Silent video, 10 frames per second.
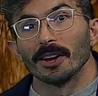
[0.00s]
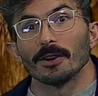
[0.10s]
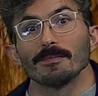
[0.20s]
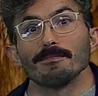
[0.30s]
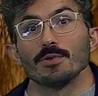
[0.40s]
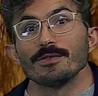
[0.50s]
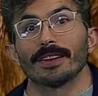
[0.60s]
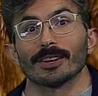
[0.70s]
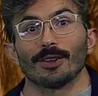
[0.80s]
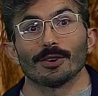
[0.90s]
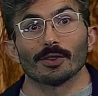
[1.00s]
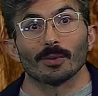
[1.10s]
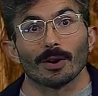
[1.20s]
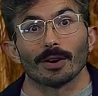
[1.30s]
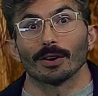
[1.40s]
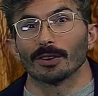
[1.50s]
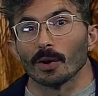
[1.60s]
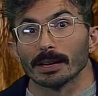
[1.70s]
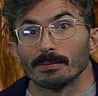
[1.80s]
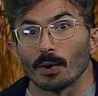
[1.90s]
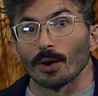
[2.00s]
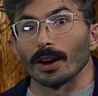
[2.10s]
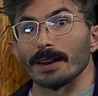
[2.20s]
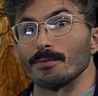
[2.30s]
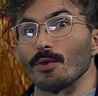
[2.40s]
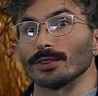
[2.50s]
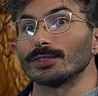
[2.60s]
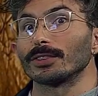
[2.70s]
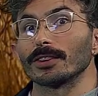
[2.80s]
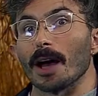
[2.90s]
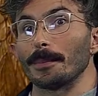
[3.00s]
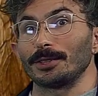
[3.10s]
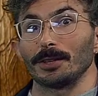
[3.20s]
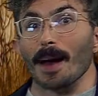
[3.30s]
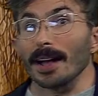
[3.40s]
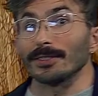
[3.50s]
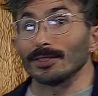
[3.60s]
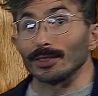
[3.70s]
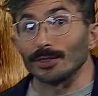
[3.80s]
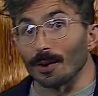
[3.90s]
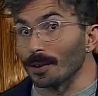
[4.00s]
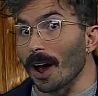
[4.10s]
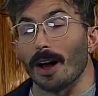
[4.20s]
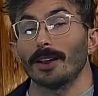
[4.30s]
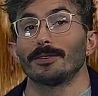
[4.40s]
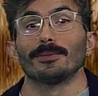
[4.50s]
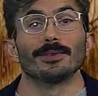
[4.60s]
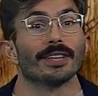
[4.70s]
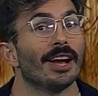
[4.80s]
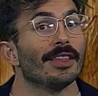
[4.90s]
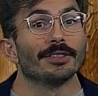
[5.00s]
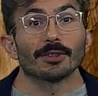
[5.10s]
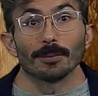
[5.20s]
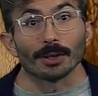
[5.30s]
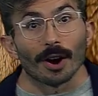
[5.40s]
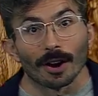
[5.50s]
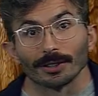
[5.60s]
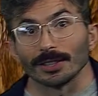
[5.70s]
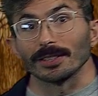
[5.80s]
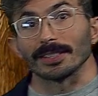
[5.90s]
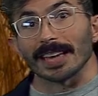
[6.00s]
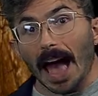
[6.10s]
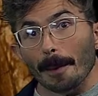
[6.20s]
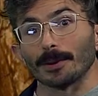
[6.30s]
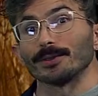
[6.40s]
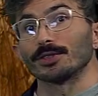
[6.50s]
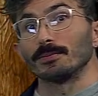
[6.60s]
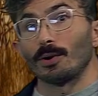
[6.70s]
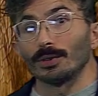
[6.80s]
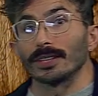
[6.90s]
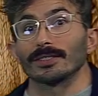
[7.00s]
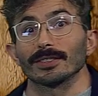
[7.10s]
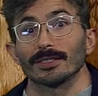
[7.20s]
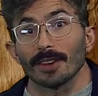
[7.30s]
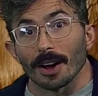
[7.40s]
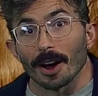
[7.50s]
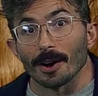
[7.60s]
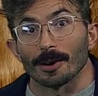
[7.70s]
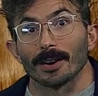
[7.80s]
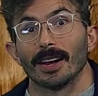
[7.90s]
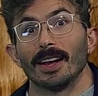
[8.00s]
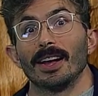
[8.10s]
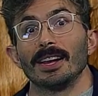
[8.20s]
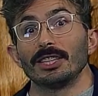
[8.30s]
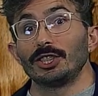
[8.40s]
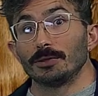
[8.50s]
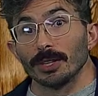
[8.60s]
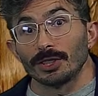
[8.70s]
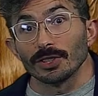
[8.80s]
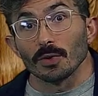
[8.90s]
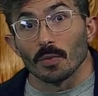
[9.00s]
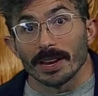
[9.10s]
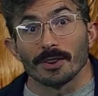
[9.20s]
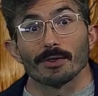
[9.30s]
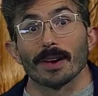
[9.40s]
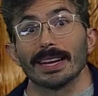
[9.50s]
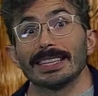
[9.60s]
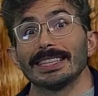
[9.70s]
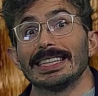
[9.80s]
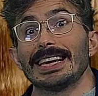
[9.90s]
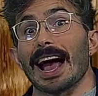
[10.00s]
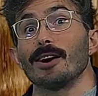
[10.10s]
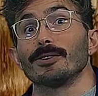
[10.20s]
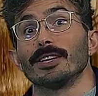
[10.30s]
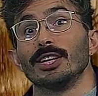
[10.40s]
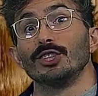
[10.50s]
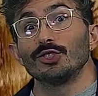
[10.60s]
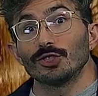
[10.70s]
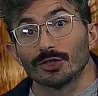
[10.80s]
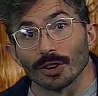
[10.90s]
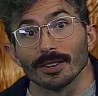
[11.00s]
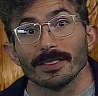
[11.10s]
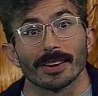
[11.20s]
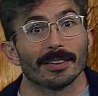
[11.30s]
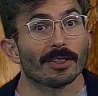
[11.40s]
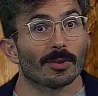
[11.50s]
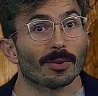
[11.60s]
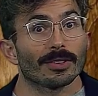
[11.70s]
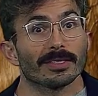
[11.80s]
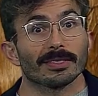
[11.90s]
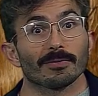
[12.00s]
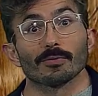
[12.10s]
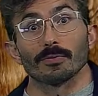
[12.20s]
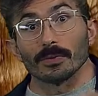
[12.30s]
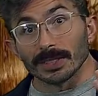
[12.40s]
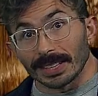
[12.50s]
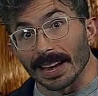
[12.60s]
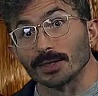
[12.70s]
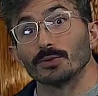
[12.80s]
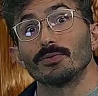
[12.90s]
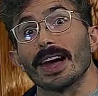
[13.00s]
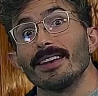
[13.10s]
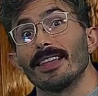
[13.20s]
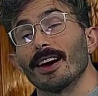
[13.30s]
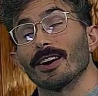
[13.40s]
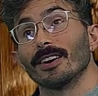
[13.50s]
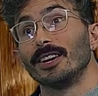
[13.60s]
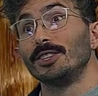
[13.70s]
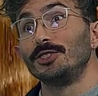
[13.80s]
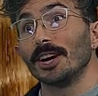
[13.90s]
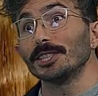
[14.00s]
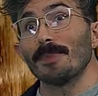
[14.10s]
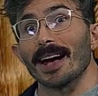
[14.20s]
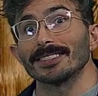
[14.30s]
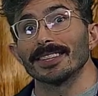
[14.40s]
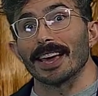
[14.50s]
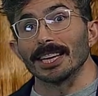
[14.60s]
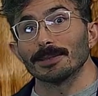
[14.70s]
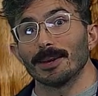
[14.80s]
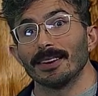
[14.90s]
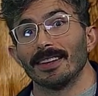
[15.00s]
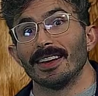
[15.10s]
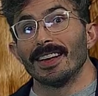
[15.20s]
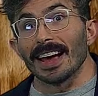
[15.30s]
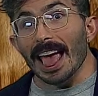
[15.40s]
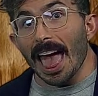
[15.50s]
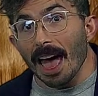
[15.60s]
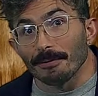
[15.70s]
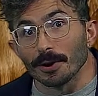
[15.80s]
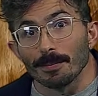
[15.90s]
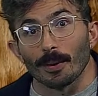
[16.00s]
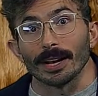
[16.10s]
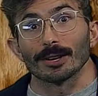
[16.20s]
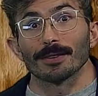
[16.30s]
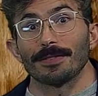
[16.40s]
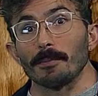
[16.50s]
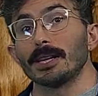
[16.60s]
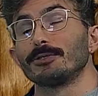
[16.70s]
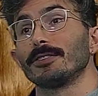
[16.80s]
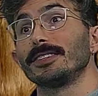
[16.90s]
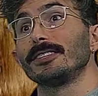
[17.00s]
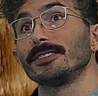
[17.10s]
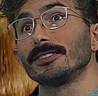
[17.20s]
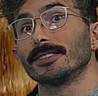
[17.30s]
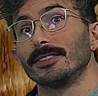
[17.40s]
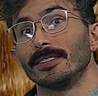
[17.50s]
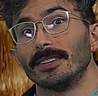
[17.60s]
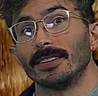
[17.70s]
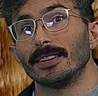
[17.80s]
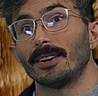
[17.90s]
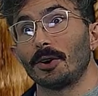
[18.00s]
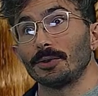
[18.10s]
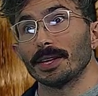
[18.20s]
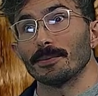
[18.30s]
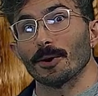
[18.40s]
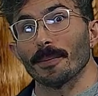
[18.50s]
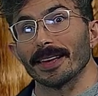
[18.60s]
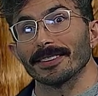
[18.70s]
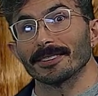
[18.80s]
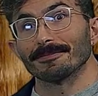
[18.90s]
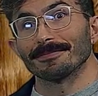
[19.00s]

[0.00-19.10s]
moving along the wall, growing more and more stirred up as she passes the stone columns, the sculpted arches, the capitals, the moldings, the stucco. She reaches the window, ready to lean out, certain that another world stands right there, just past the casement. At every point, her fumbling reveals only more painting.